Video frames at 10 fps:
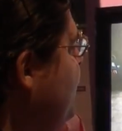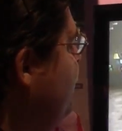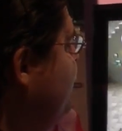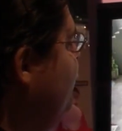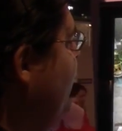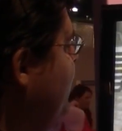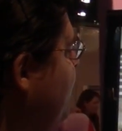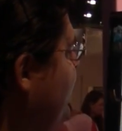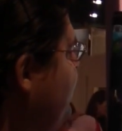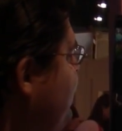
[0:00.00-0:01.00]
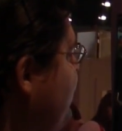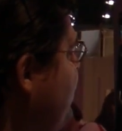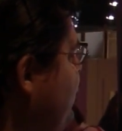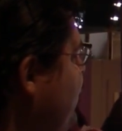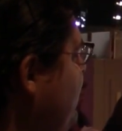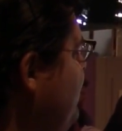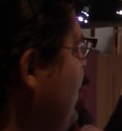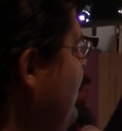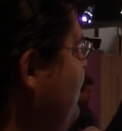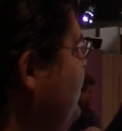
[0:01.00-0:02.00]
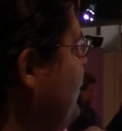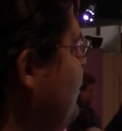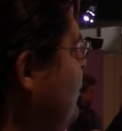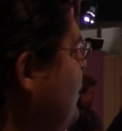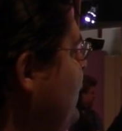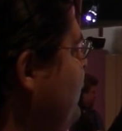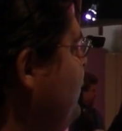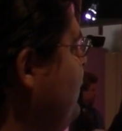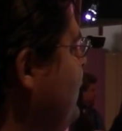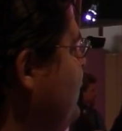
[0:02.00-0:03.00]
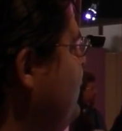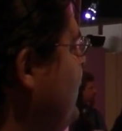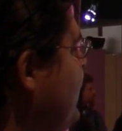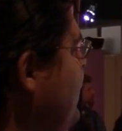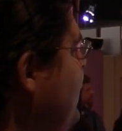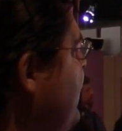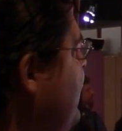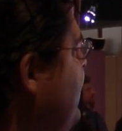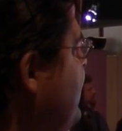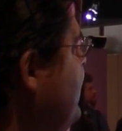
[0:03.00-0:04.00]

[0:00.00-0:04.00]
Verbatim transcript: you also fight monsters at the same time. So let's do this. So I'm gonna,